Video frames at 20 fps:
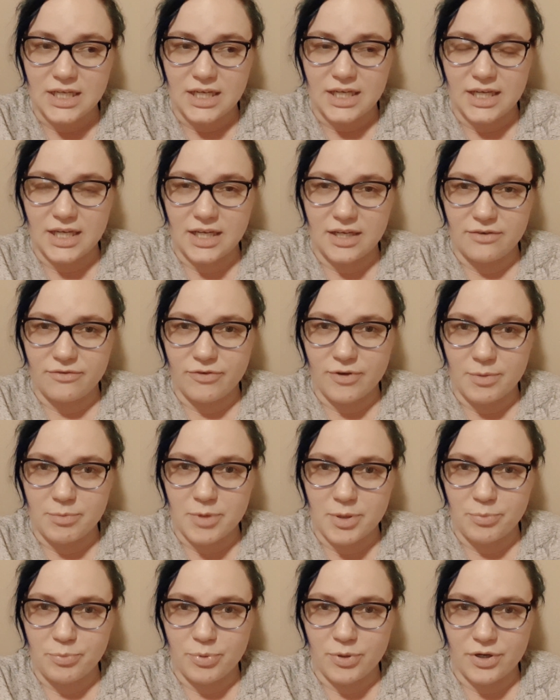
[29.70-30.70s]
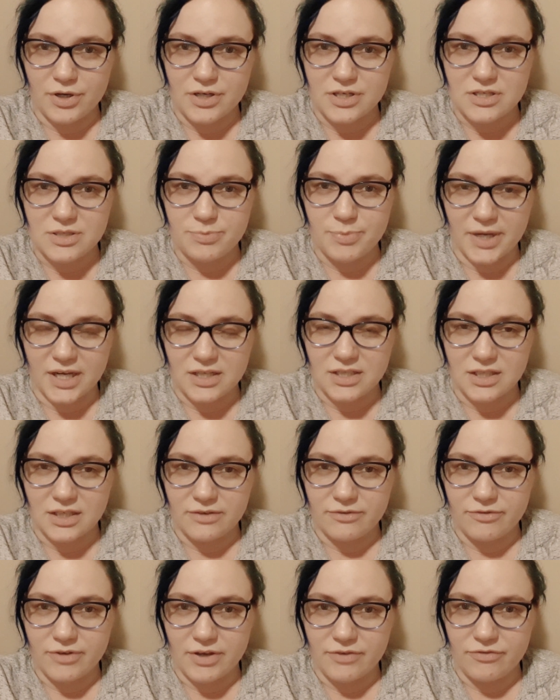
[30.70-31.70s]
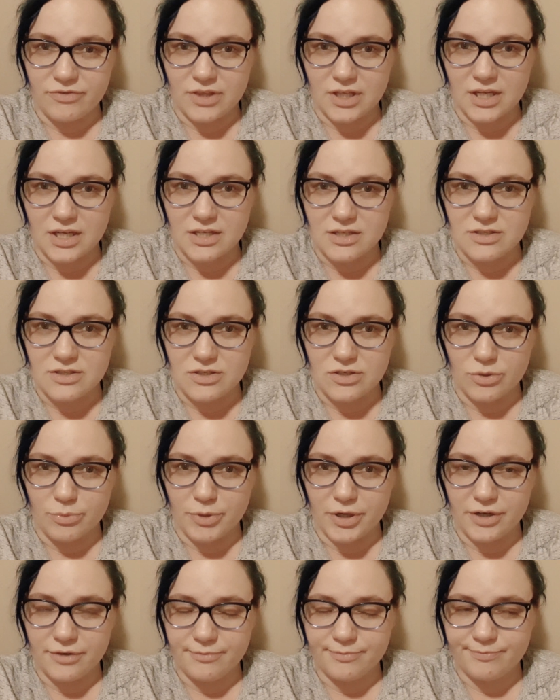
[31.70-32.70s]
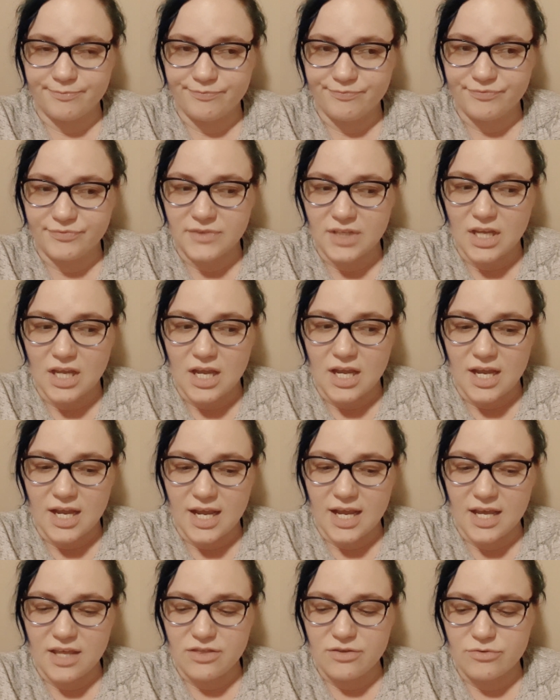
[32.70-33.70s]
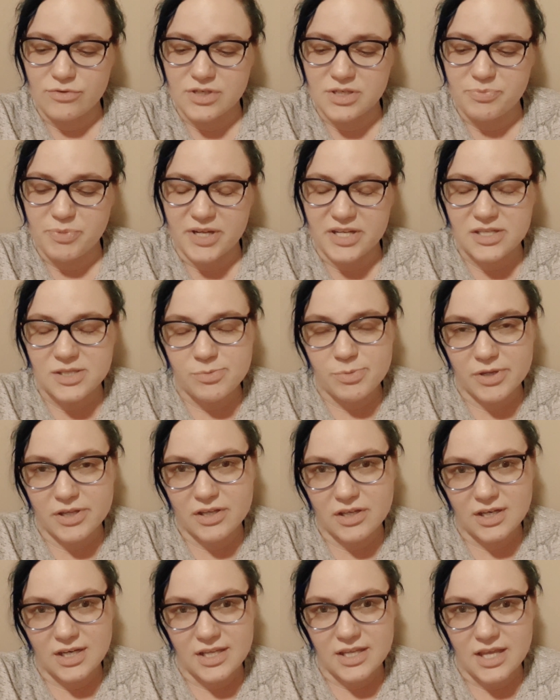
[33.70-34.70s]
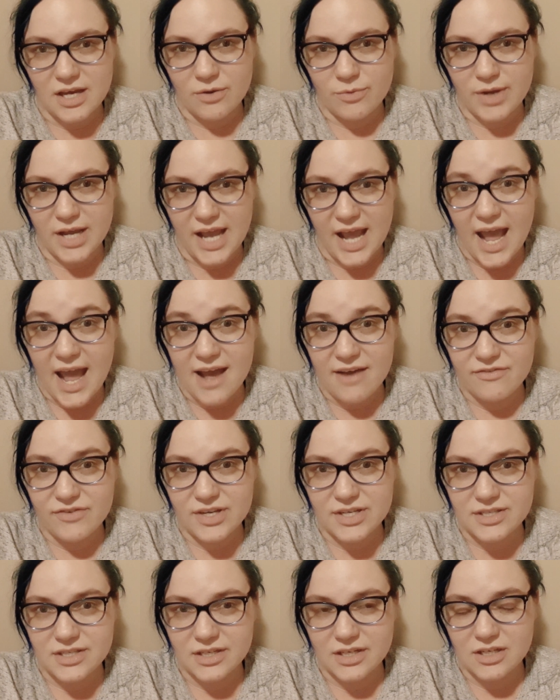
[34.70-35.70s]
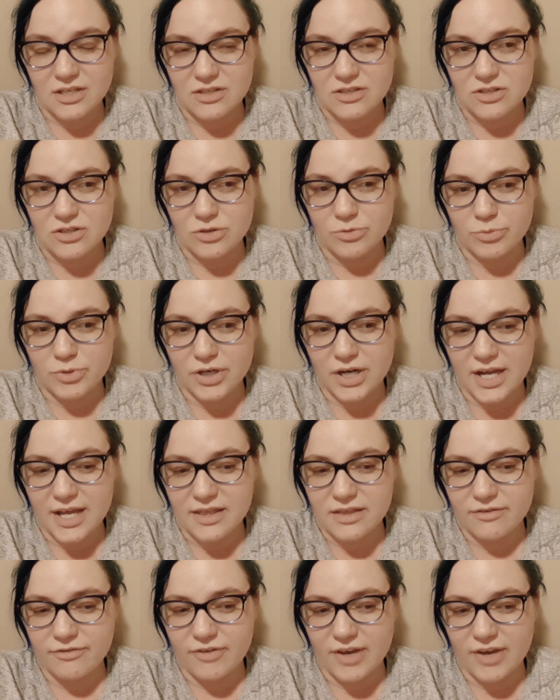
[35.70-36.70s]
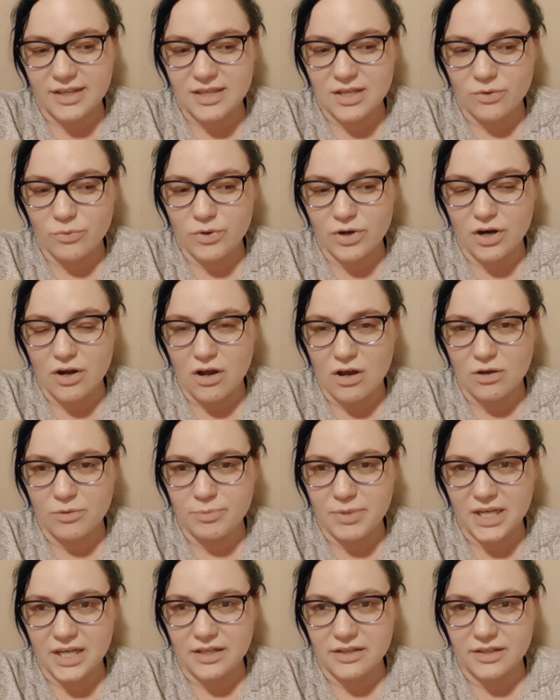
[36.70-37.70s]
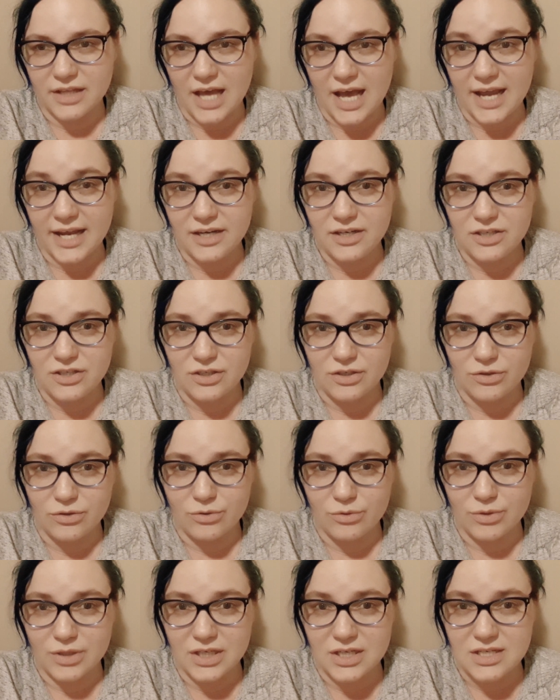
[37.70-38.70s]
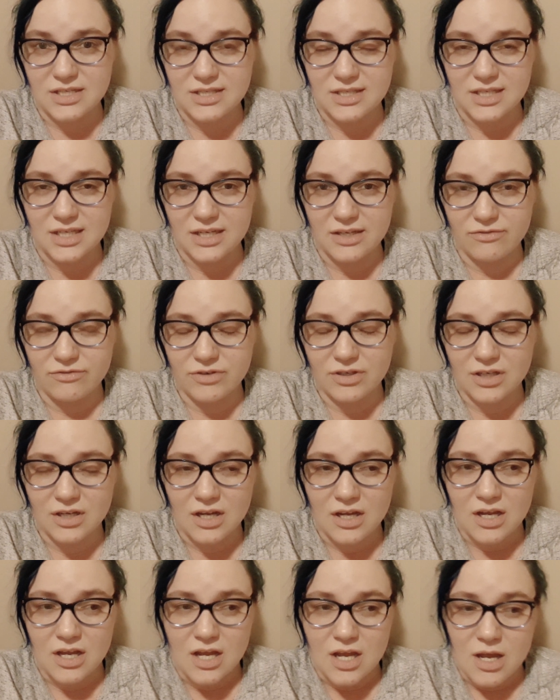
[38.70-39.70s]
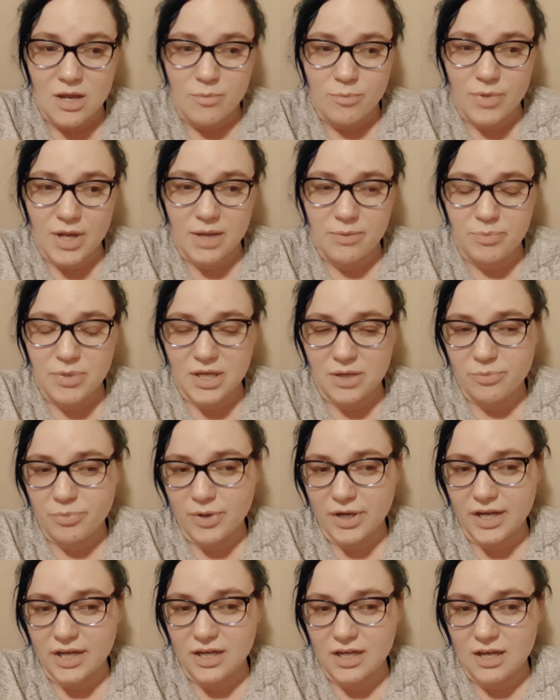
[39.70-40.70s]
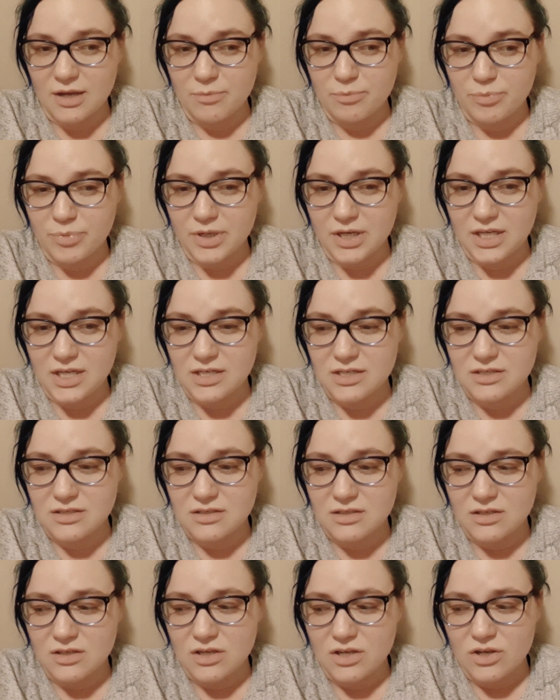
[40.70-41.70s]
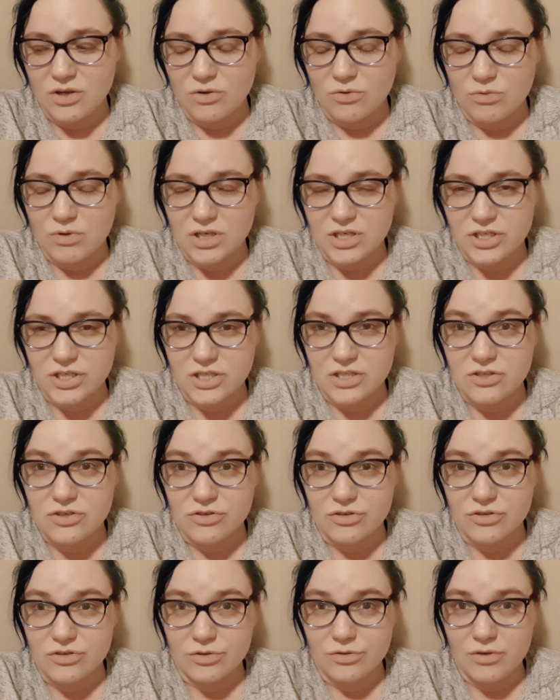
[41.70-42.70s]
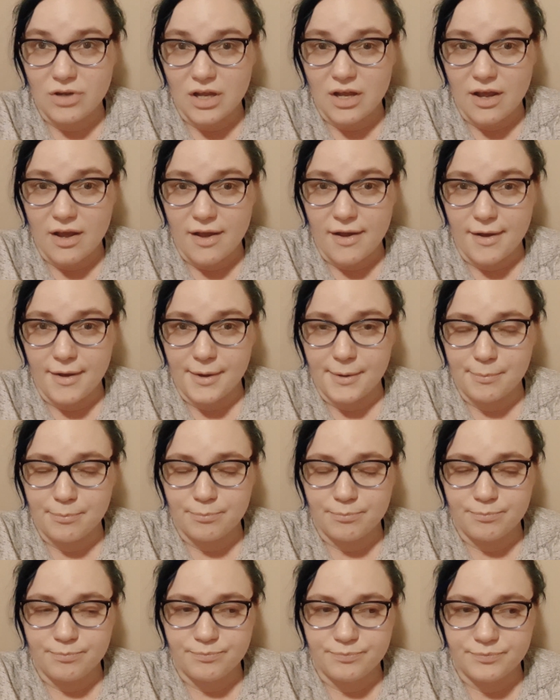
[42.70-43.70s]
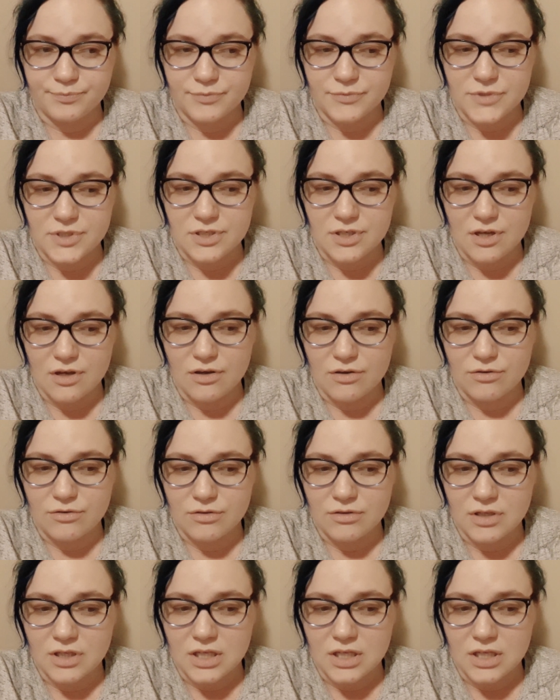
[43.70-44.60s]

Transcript: it from the perspective of the consumer and the responsibility that we have as a consumer, and the fact that we're all being lied to and deceived by big brand companies, which is true. So